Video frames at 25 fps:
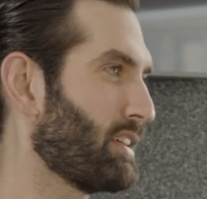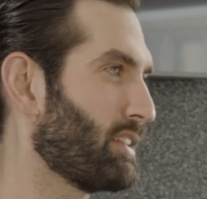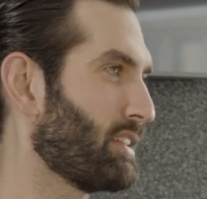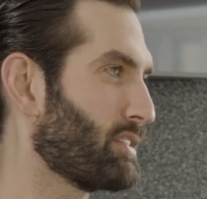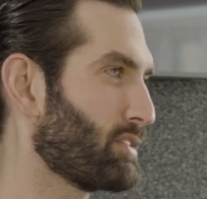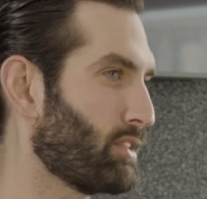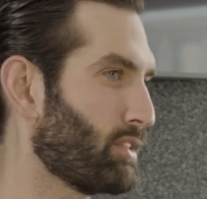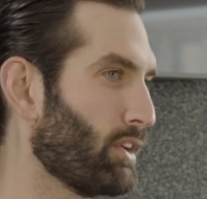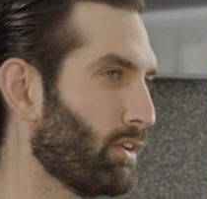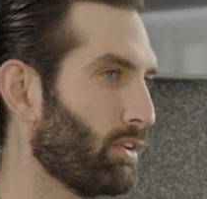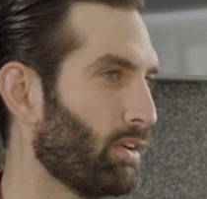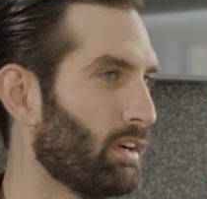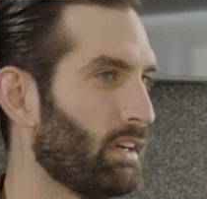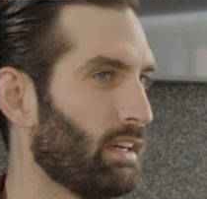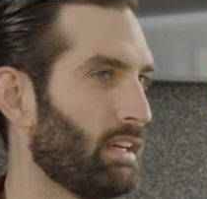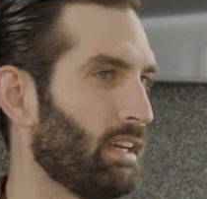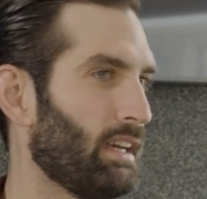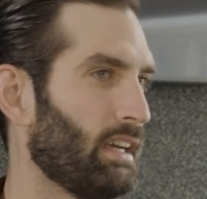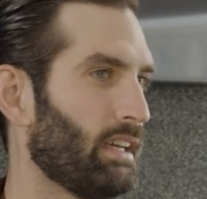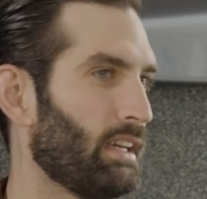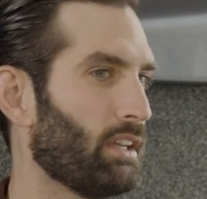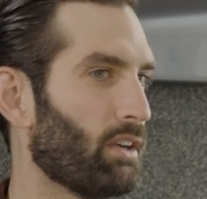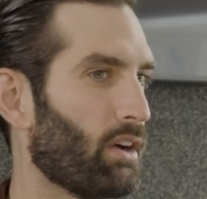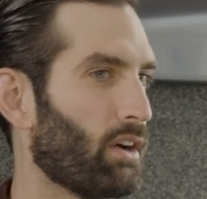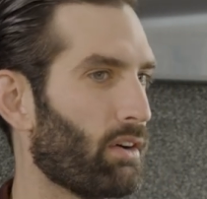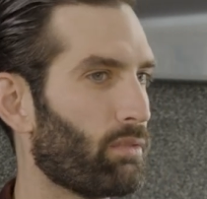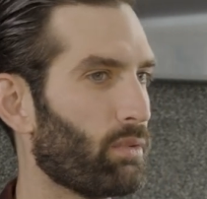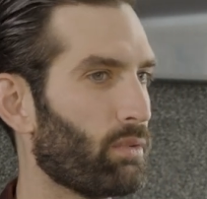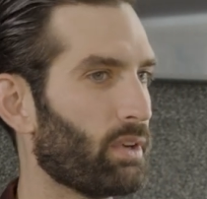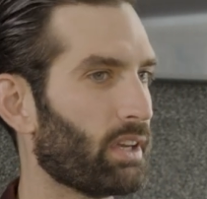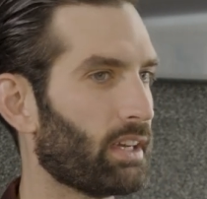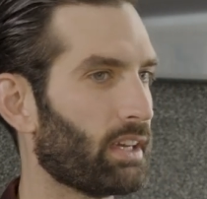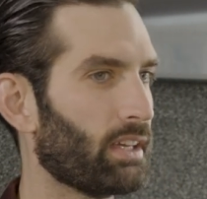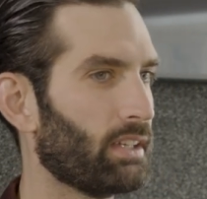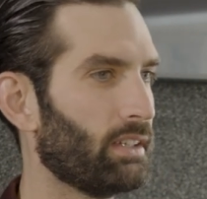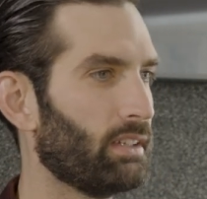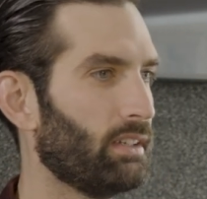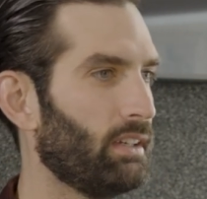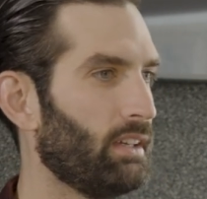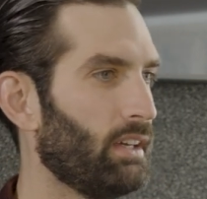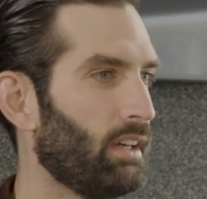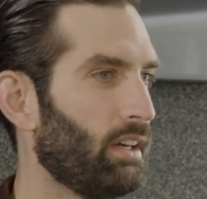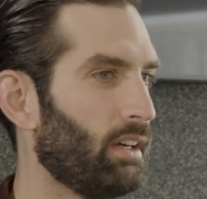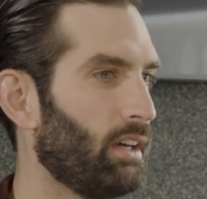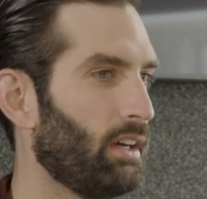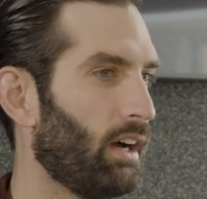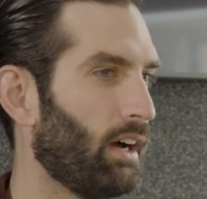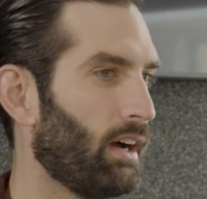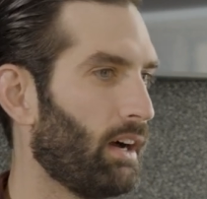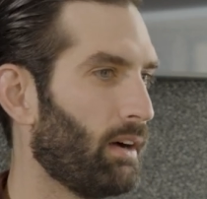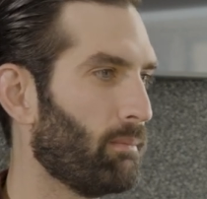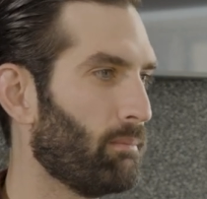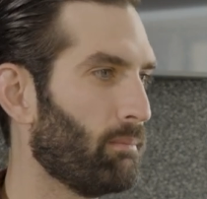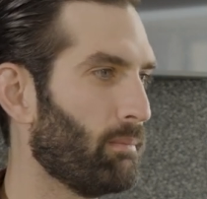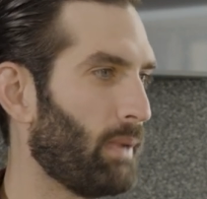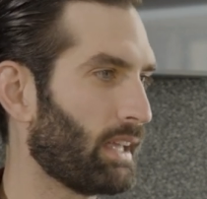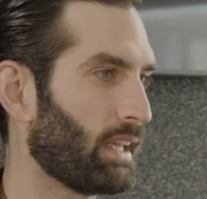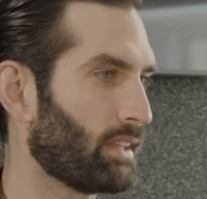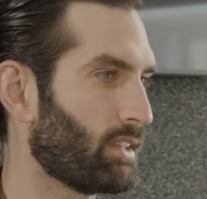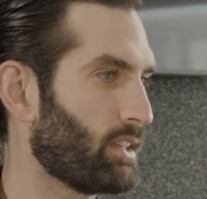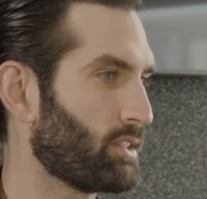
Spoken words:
And so, if we can make